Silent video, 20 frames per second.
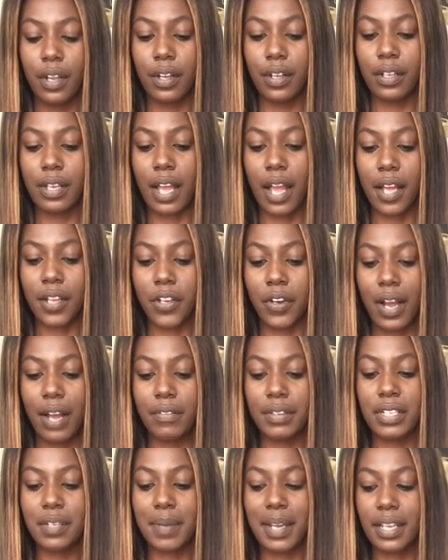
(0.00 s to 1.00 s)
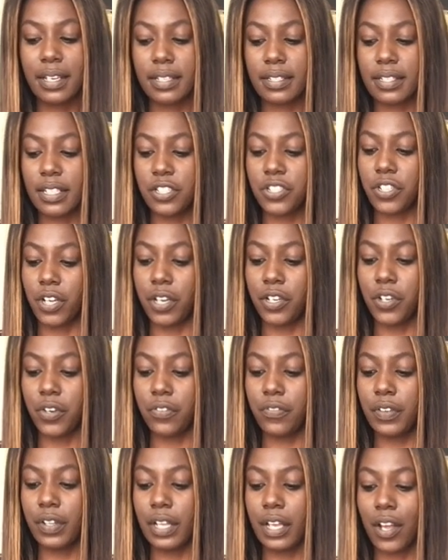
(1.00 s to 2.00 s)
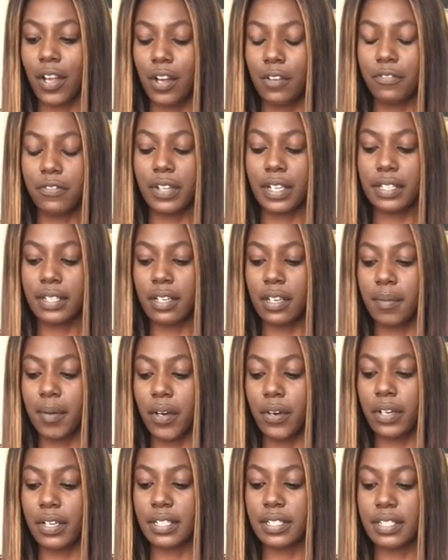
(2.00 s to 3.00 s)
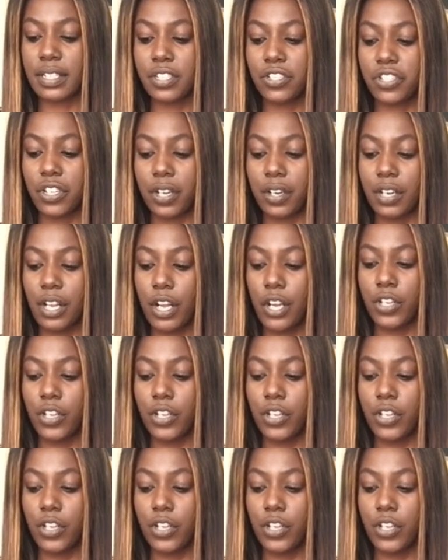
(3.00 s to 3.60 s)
Yeah, you're having to make a decision. You're feeling conflicted about a decision.